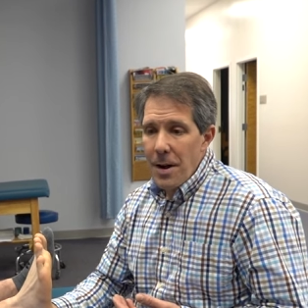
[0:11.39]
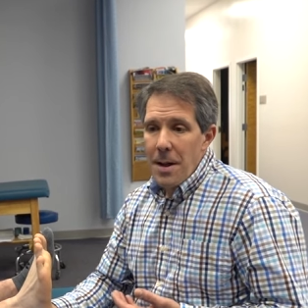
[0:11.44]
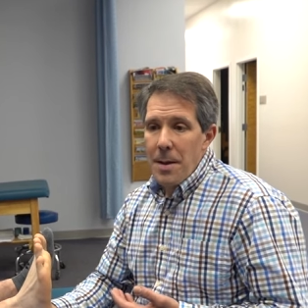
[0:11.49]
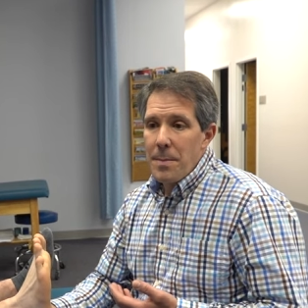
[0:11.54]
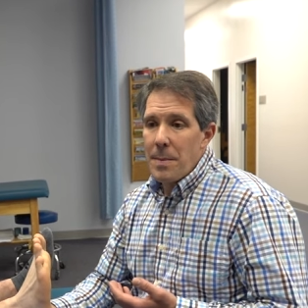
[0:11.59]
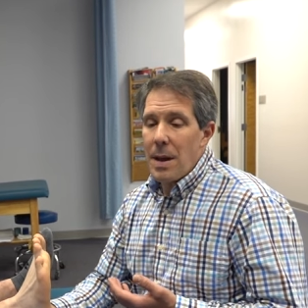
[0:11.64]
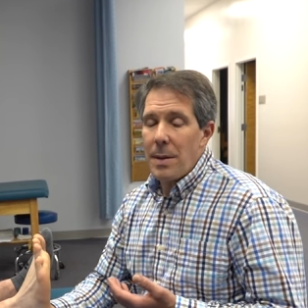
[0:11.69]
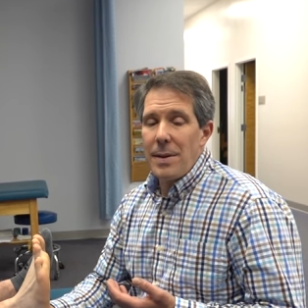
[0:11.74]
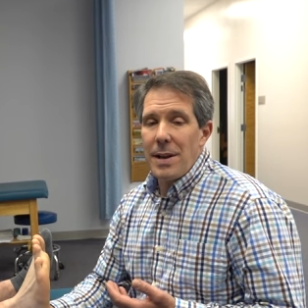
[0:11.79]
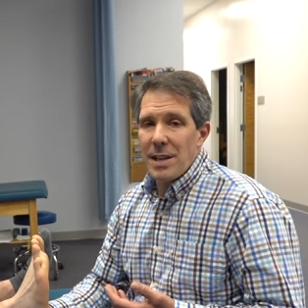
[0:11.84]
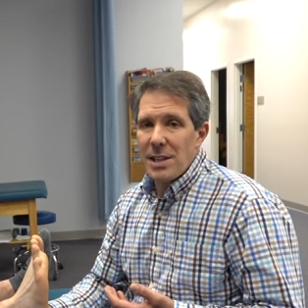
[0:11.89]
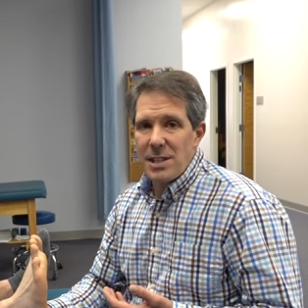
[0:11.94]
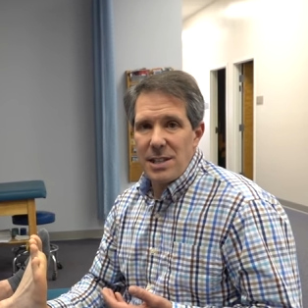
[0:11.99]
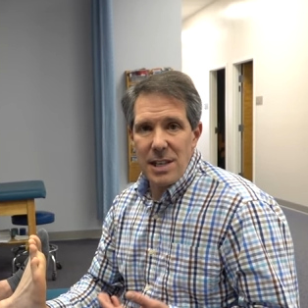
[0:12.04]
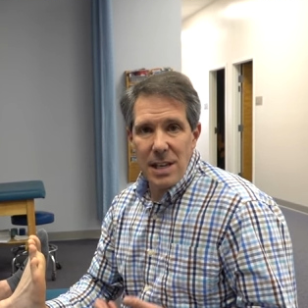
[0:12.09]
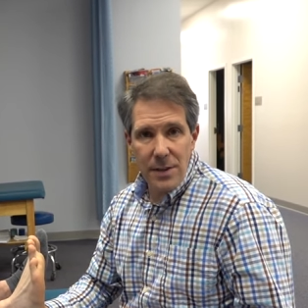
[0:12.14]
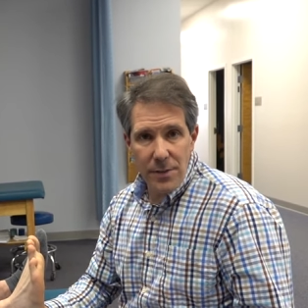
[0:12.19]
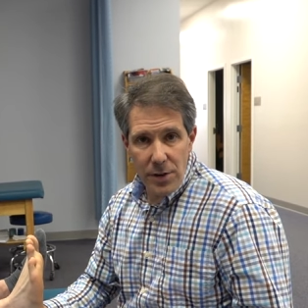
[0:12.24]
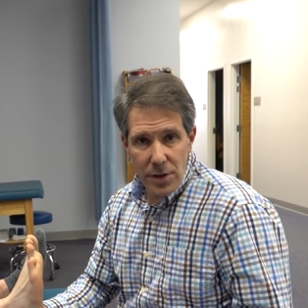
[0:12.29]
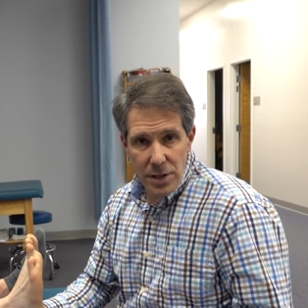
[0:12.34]
maybe a
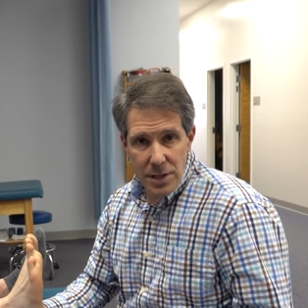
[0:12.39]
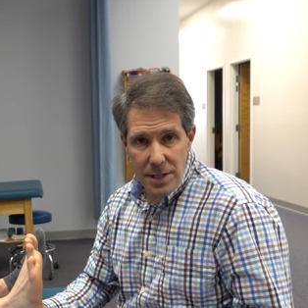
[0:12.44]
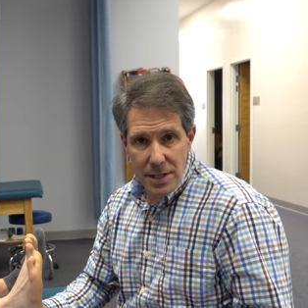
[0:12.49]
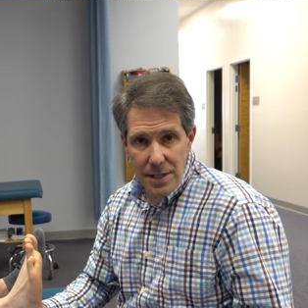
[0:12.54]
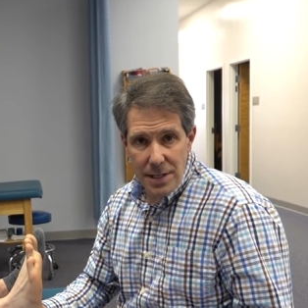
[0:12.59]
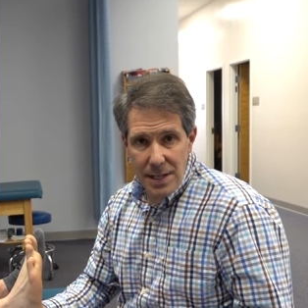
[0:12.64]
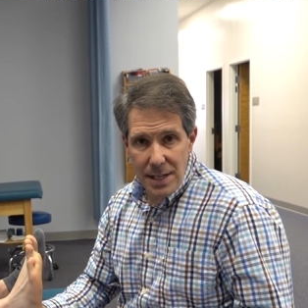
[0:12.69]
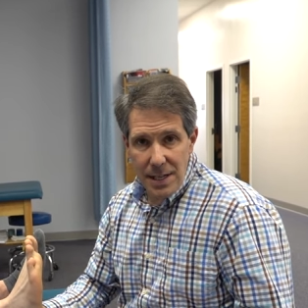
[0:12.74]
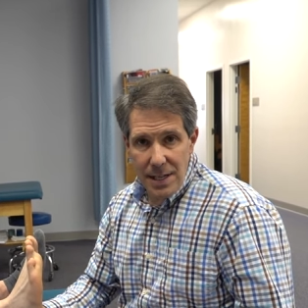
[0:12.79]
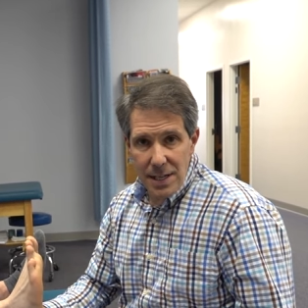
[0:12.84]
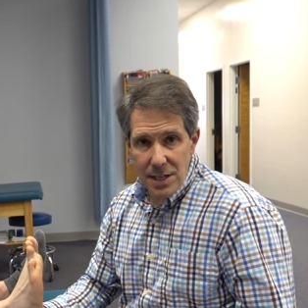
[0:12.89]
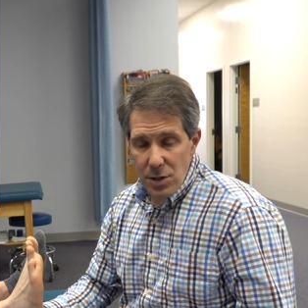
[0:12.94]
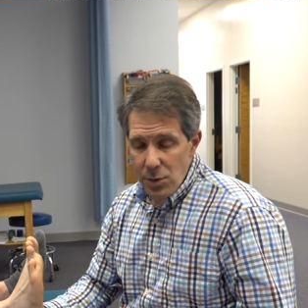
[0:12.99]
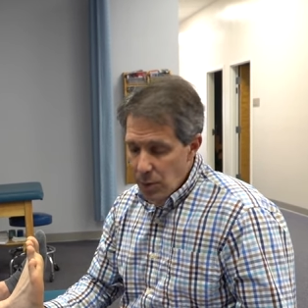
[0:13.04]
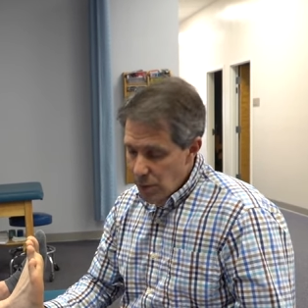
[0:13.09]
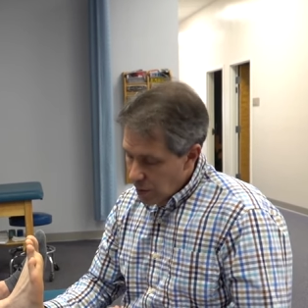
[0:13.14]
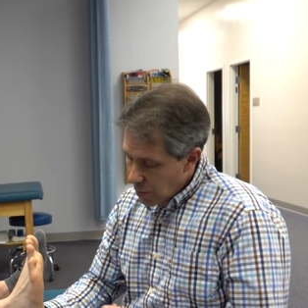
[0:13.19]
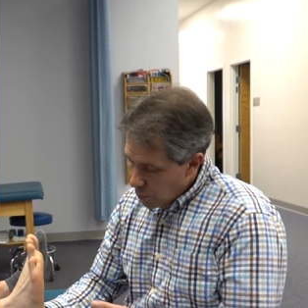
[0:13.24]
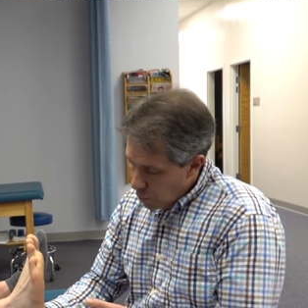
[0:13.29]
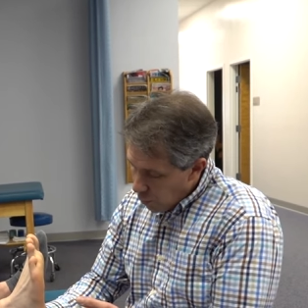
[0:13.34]
Sever's disease
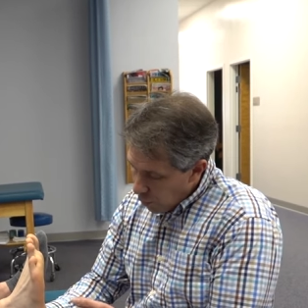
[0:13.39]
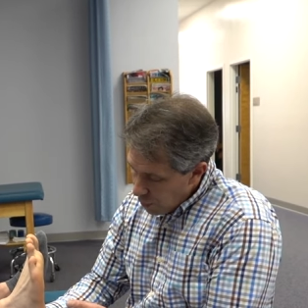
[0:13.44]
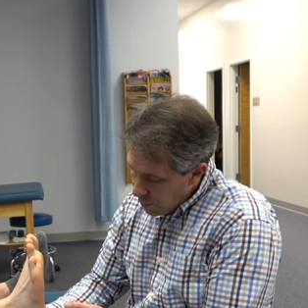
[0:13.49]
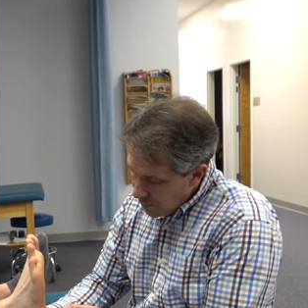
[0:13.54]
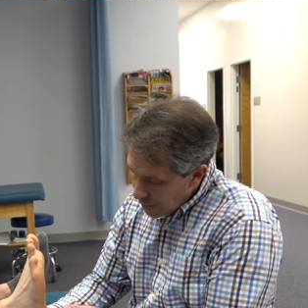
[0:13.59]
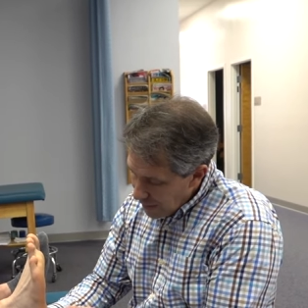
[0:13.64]
where the growth